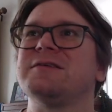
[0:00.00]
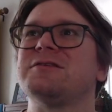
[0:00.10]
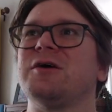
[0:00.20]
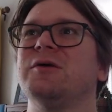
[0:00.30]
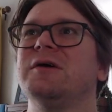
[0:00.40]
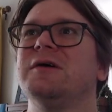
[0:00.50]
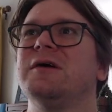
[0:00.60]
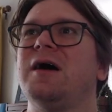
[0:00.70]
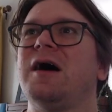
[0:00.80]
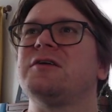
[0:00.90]
So
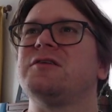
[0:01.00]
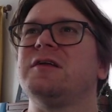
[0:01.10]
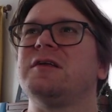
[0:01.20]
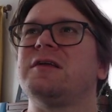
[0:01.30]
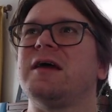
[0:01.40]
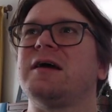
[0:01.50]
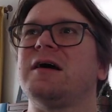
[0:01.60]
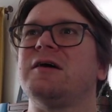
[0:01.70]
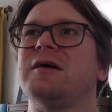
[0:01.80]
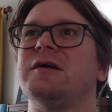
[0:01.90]
I just need to take
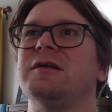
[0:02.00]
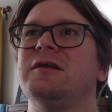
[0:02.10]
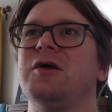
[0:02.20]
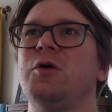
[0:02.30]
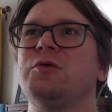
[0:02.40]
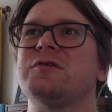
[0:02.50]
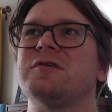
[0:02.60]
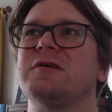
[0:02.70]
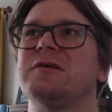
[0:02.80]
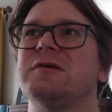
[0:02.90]
a
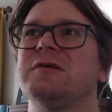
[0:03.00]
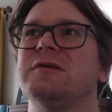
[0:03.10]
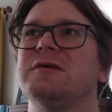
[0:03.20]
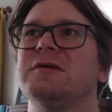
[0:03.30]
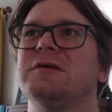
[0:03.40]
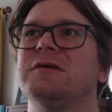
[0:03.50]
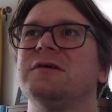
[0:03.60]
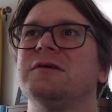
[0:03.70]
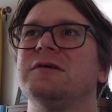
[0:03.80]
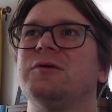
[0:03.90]
note
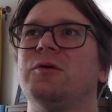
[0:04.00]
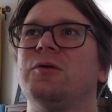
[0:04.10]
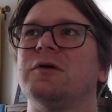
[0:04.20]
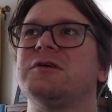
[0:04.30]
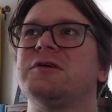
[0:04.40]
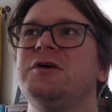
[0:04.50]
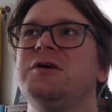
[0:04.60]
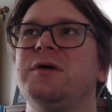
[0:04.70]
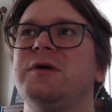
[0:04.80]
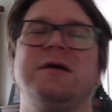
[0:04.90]
or
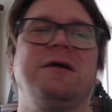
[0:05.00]
two here